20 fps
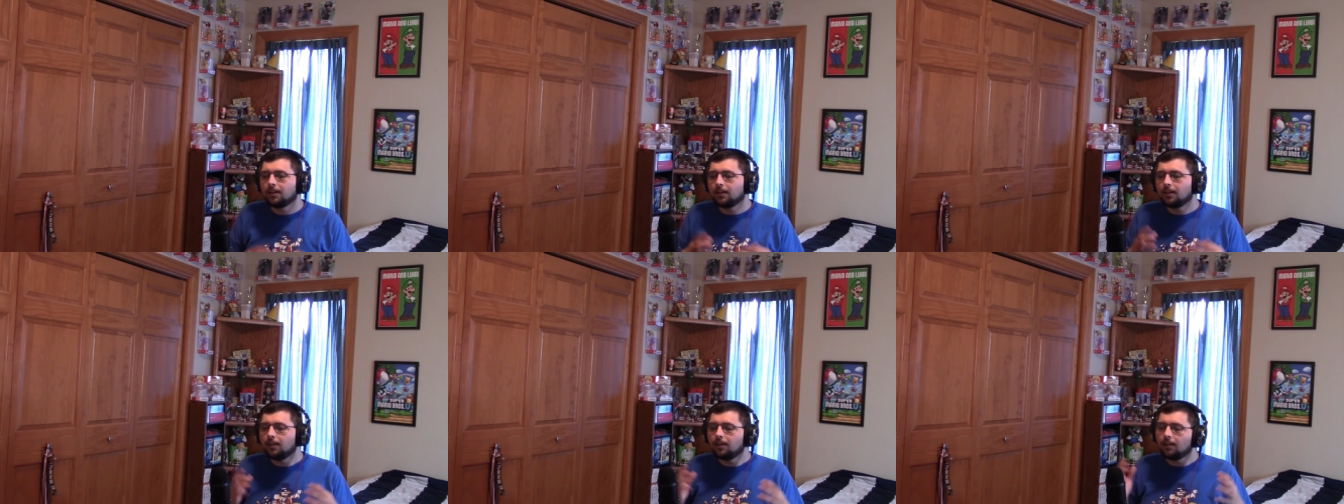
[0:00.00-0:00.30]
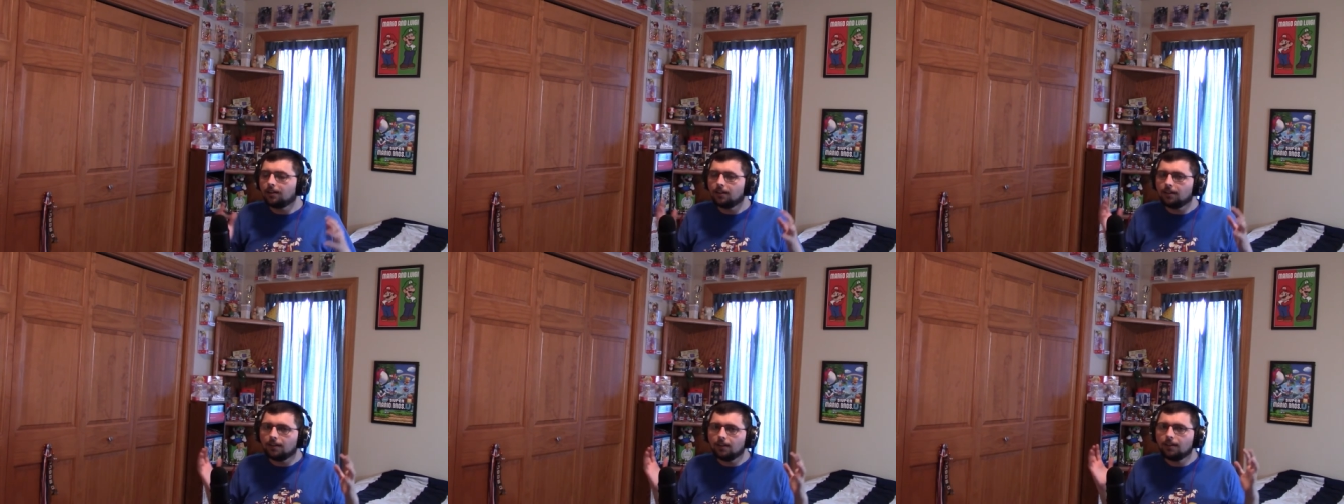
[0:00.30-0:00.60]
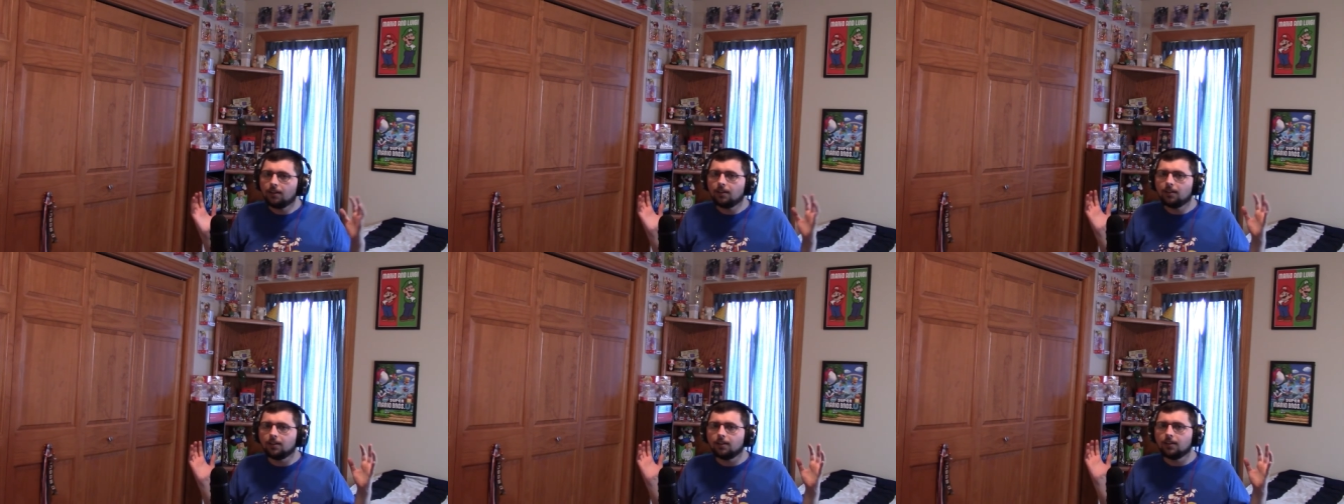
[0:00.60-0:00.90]

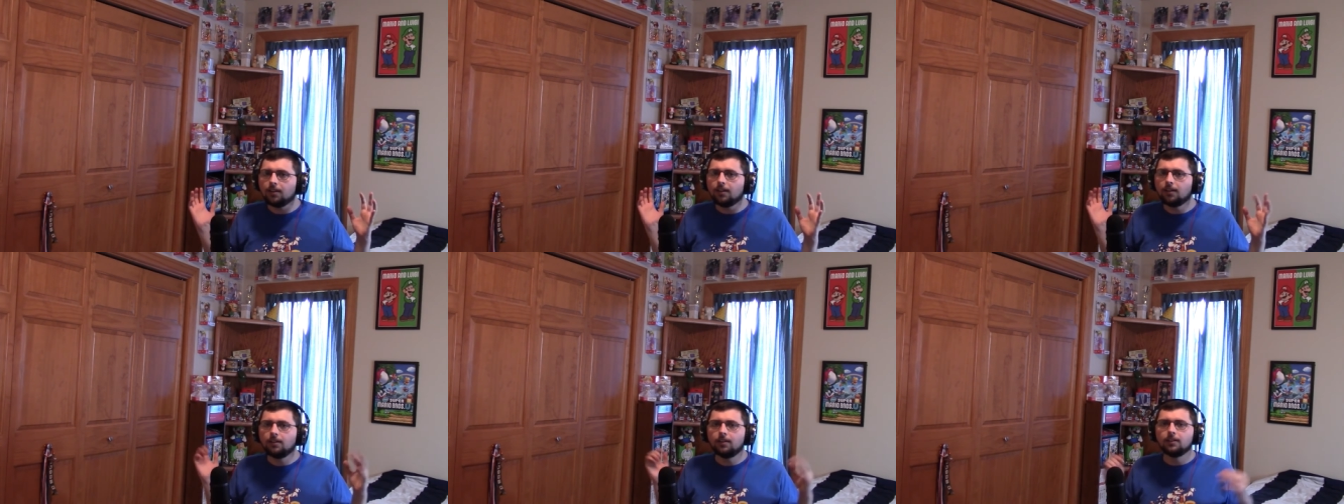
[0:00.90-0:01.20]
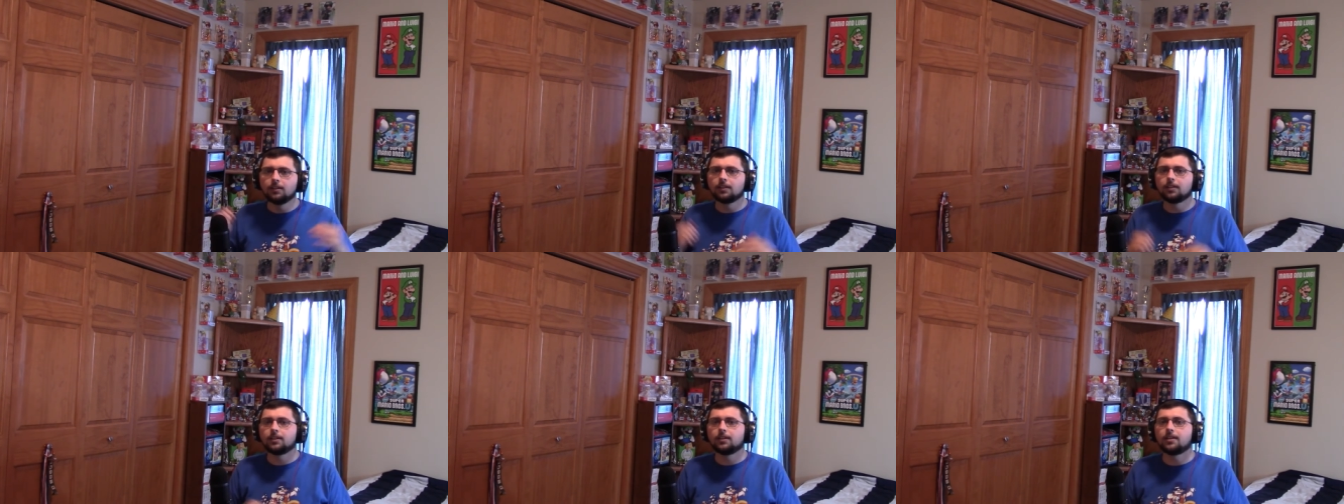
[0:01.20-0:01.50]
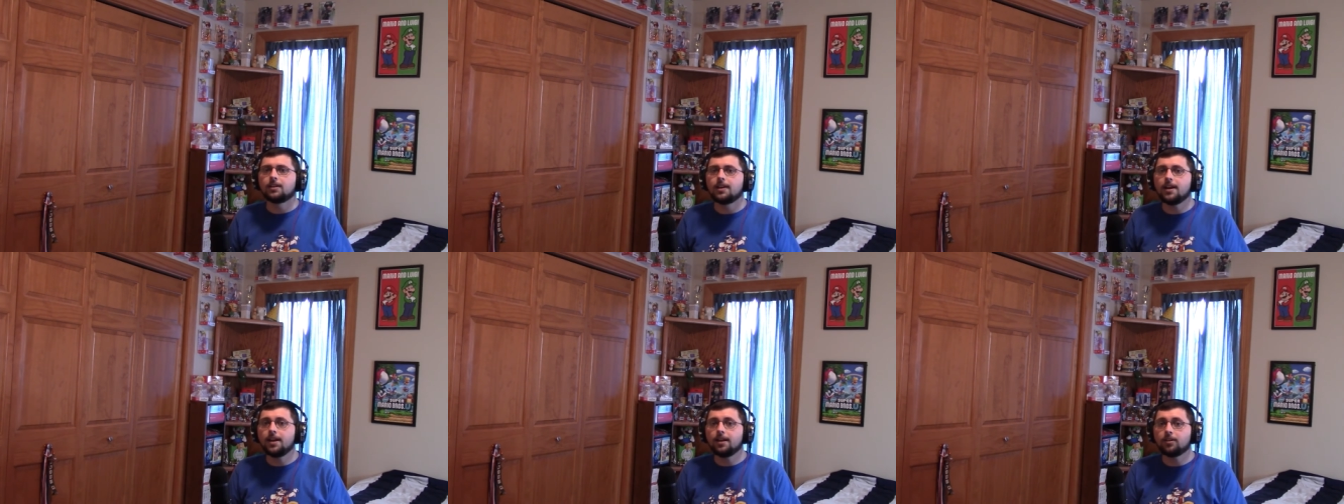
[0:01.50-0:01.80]

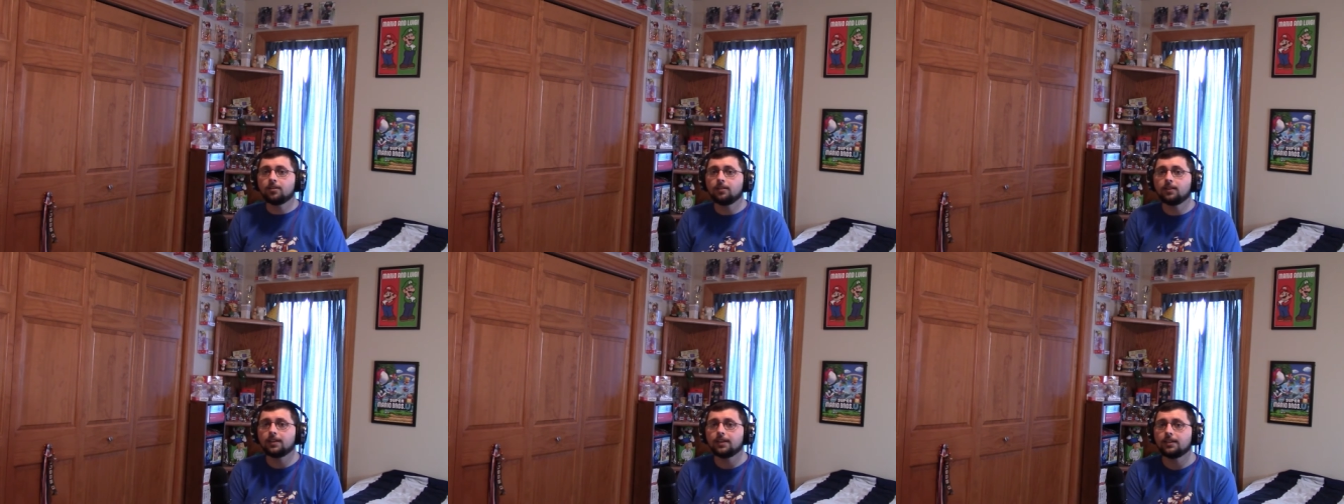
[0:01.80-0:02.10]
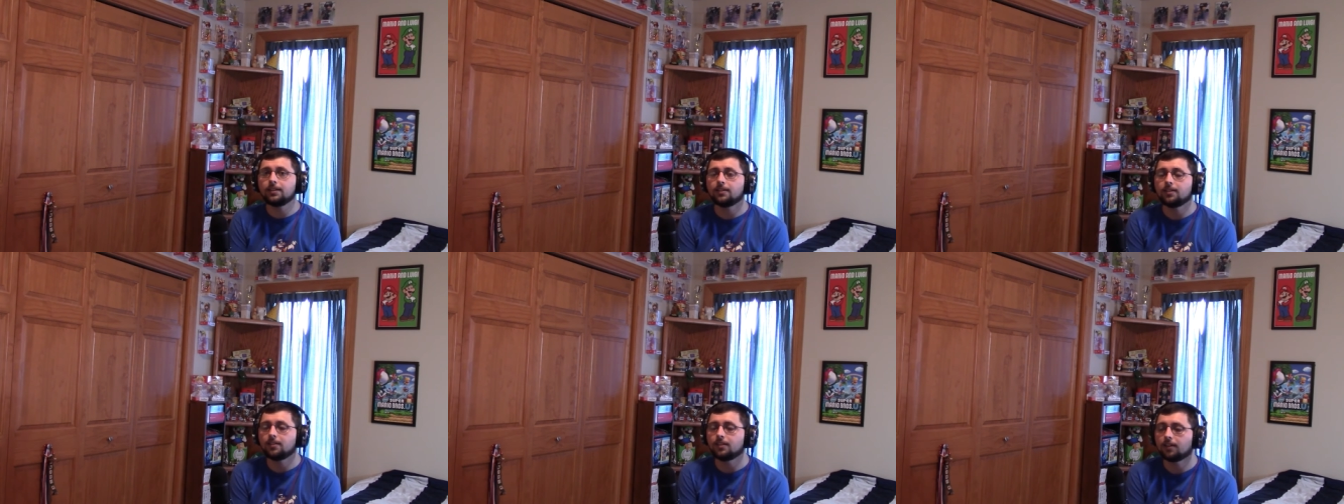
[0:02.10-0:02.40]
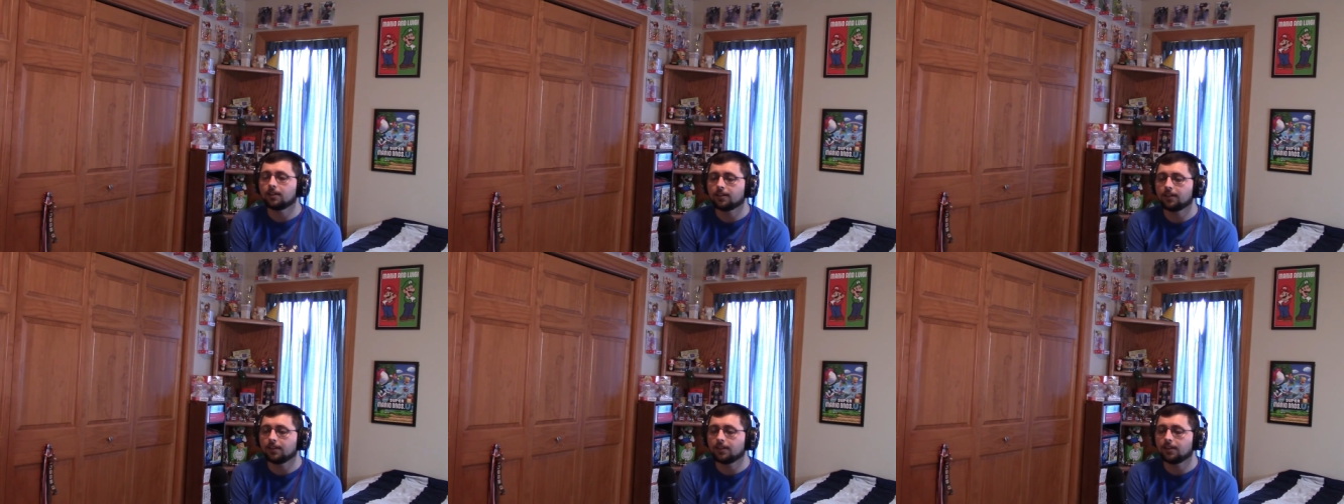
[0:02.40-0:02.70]
not only did
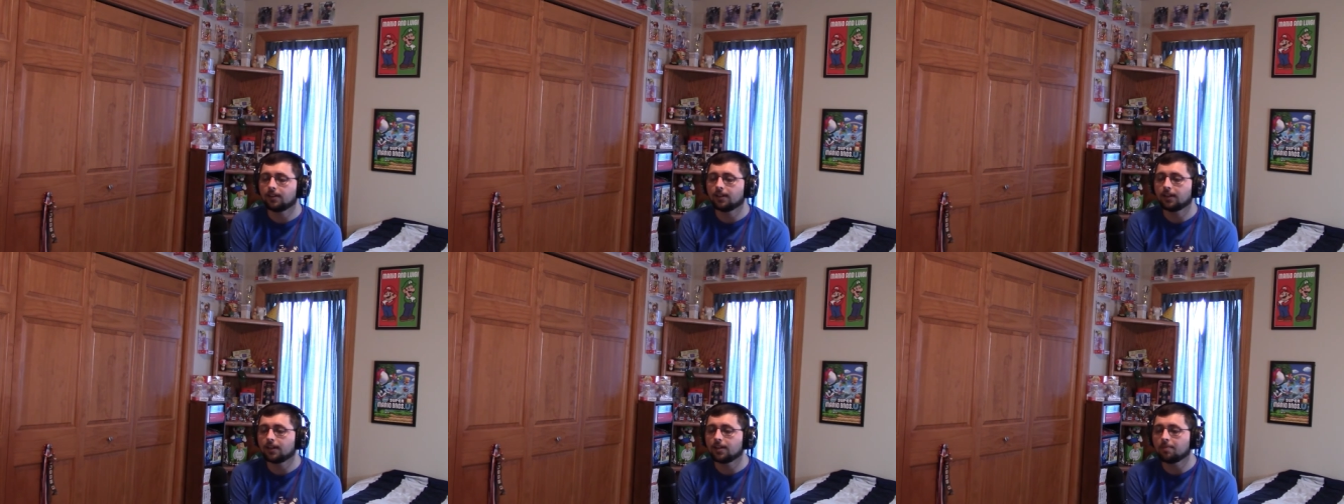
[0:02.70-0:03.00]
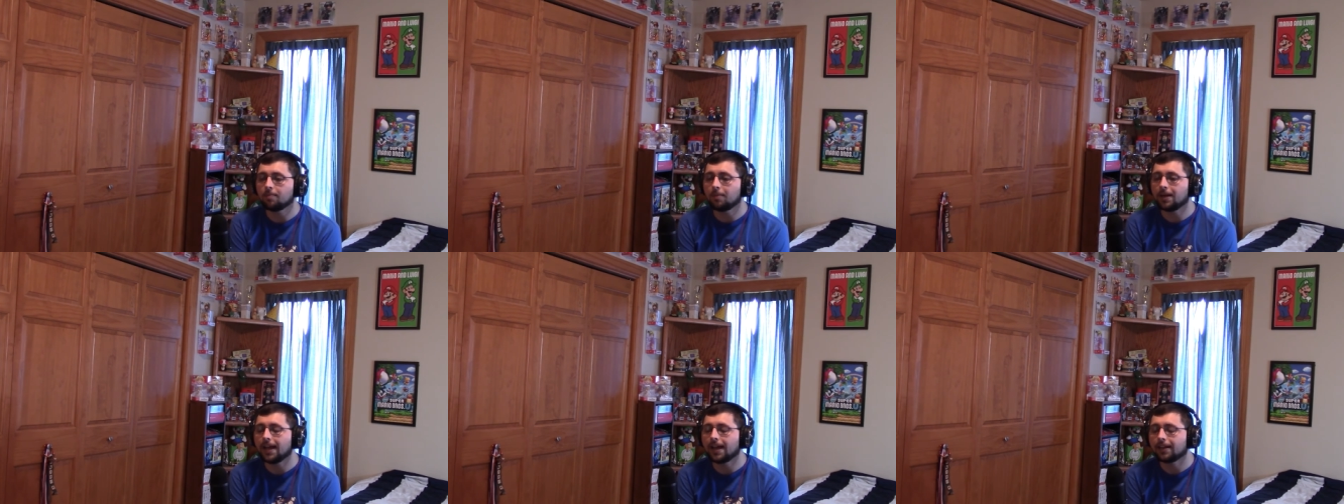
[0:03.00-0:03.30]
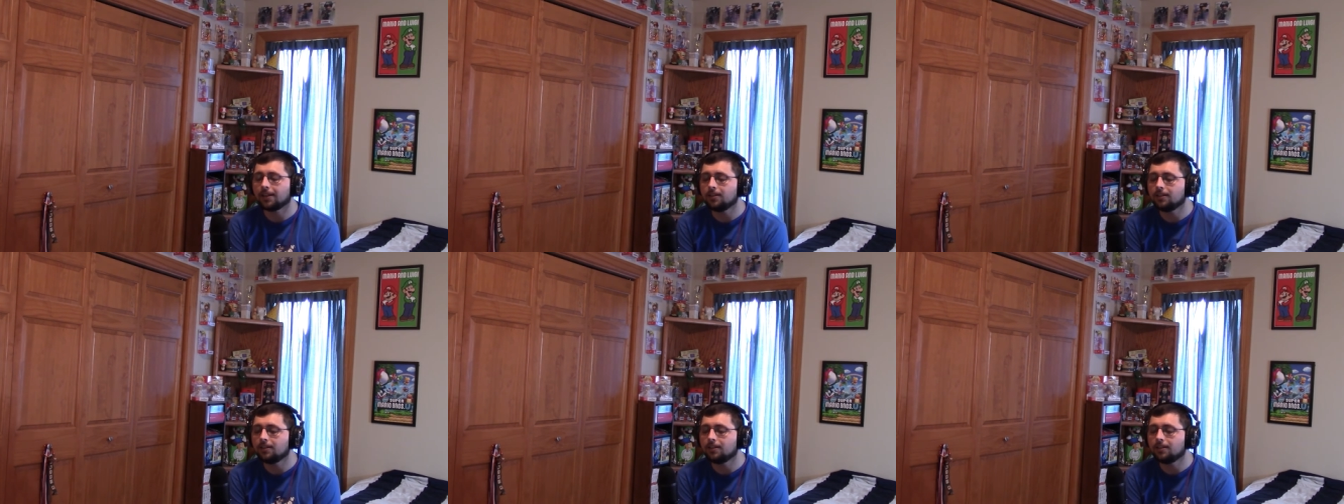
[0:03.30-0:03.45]
Donkey Kong come back,